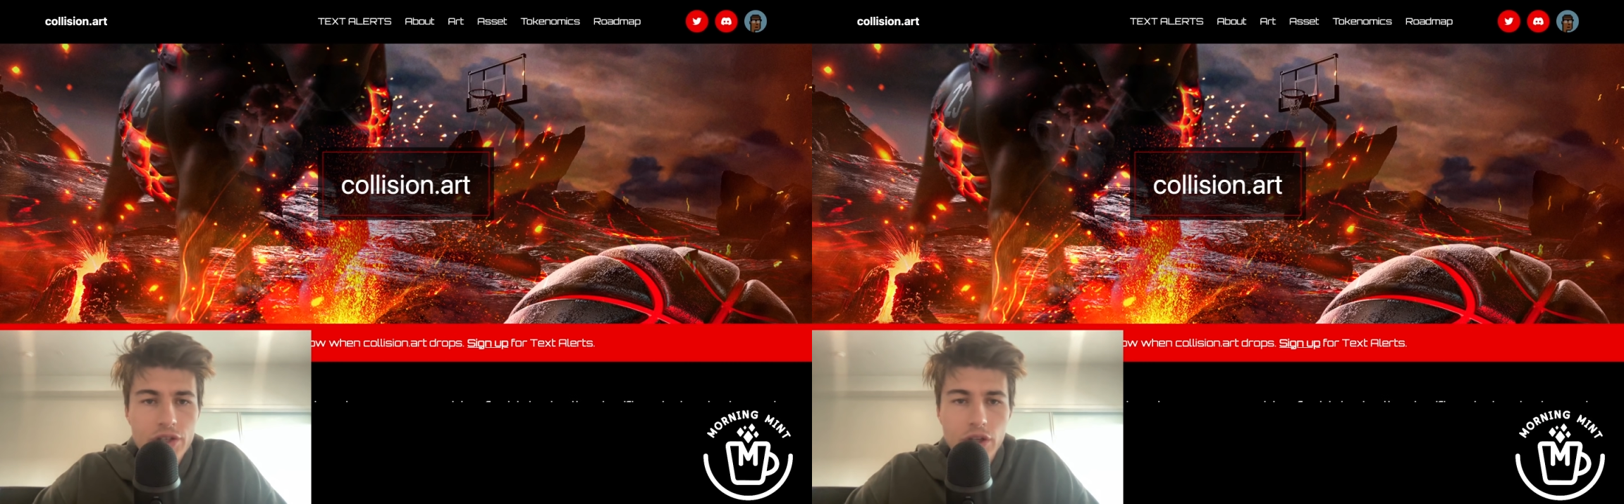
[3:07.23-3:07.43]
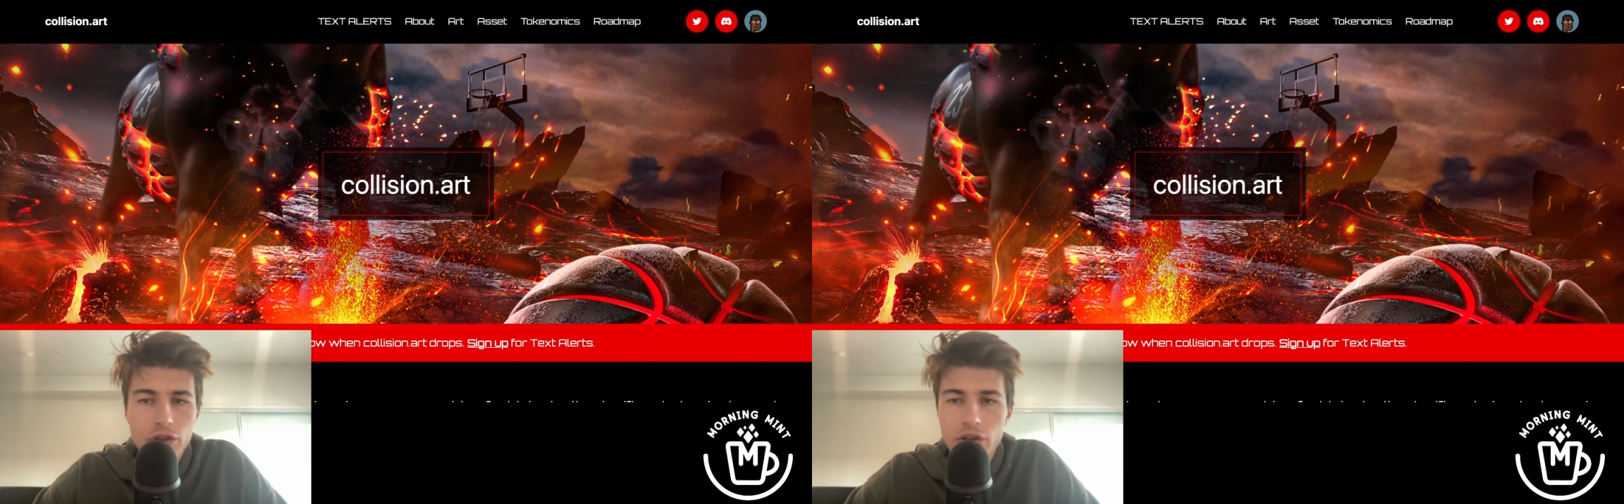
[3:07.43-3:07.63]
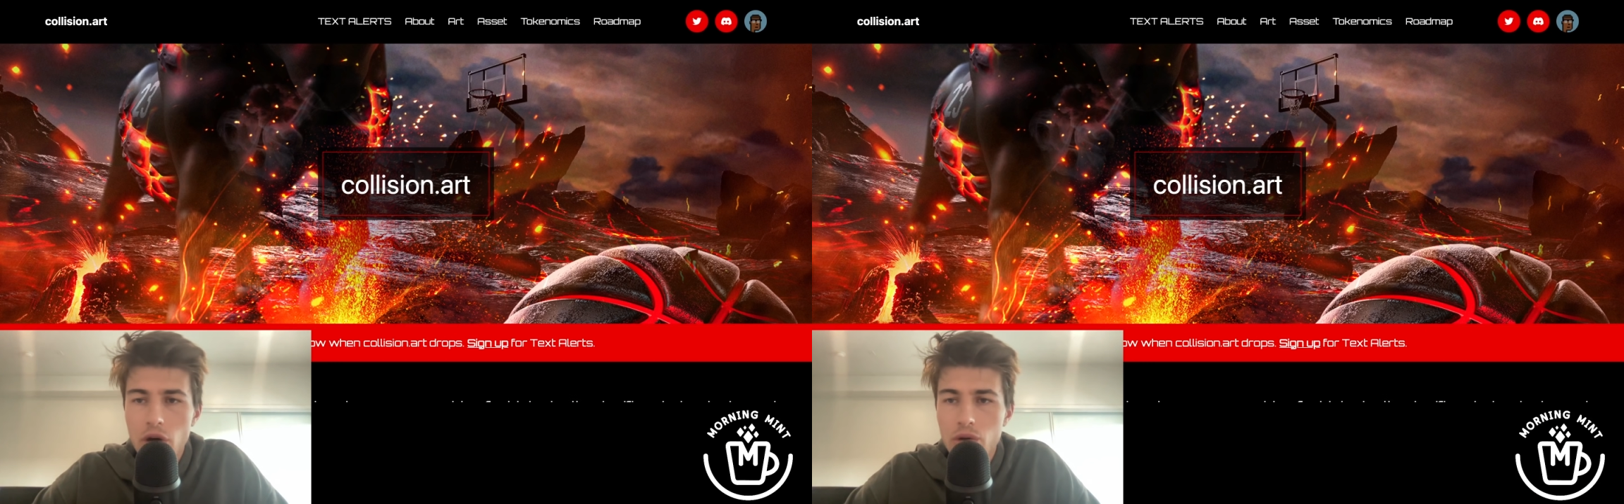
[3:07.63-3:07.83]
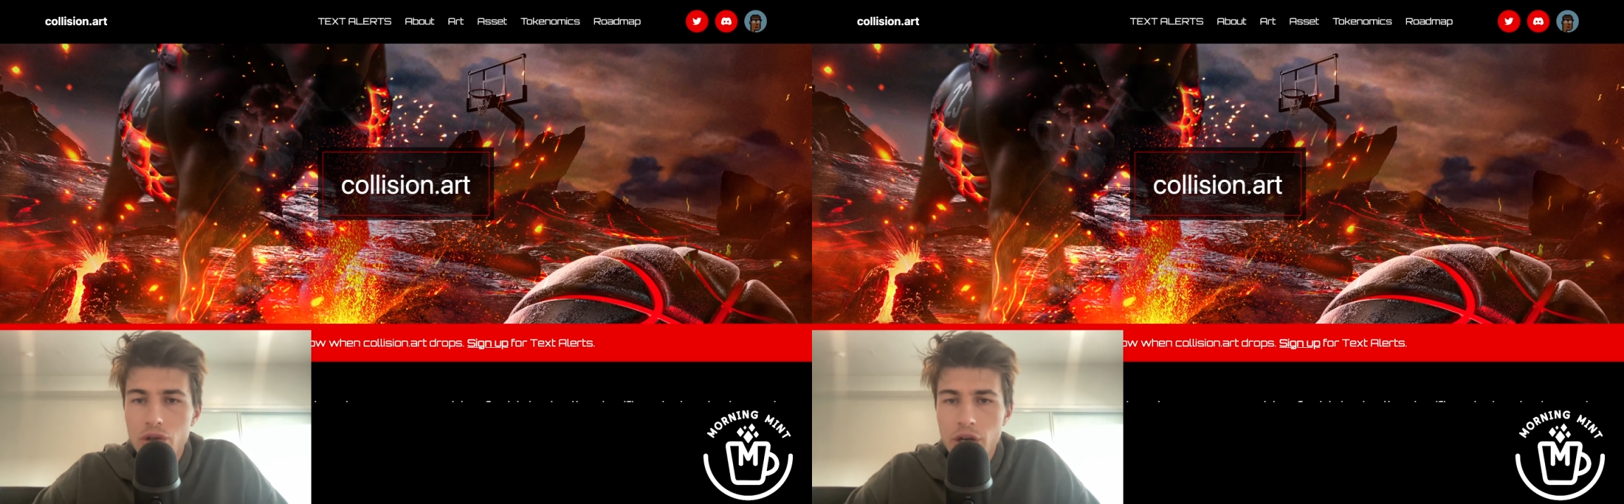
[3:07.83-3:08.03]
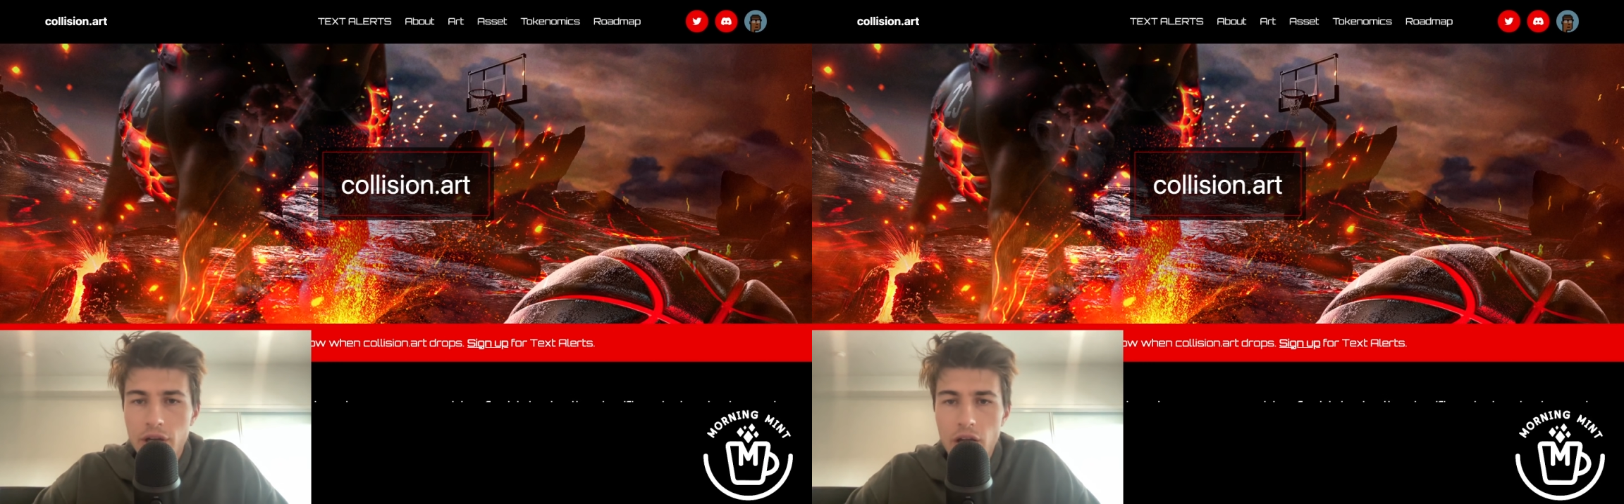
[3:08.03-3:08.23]
to go
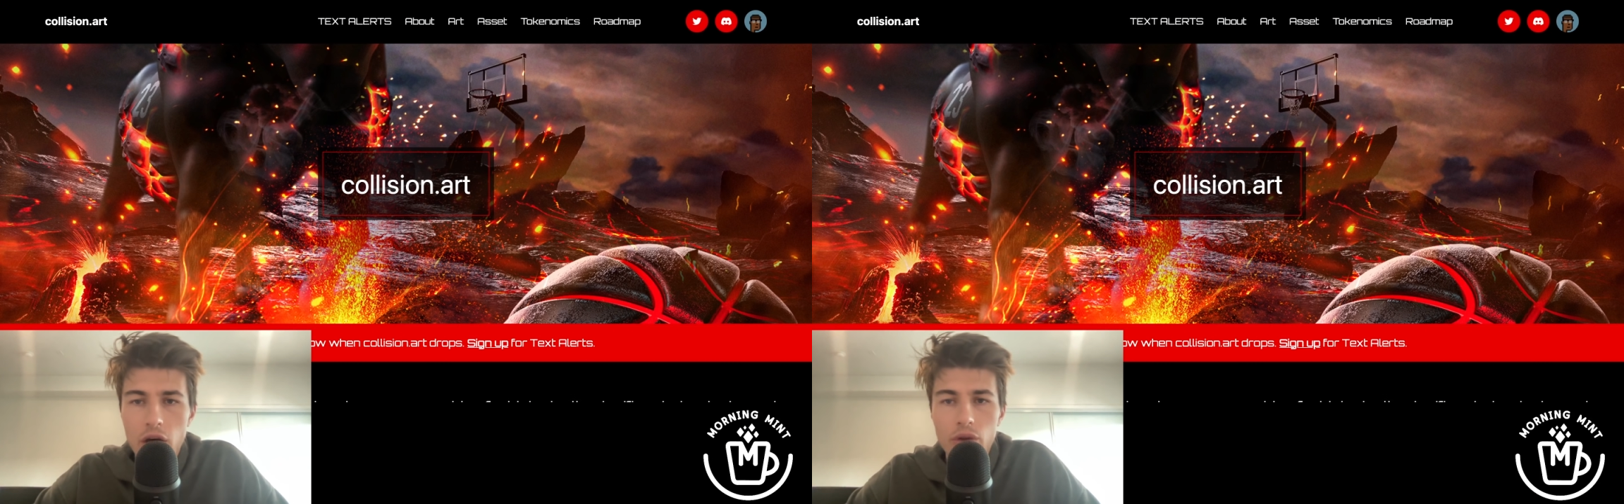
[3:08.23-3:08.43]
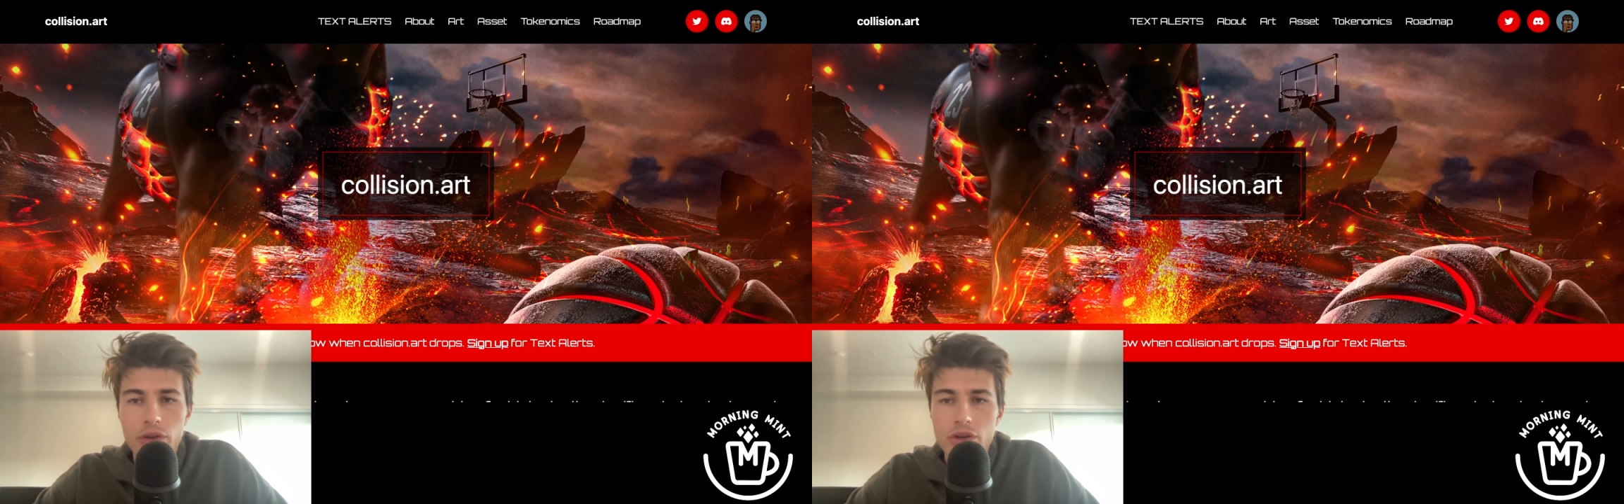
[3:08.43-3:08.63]
check it out.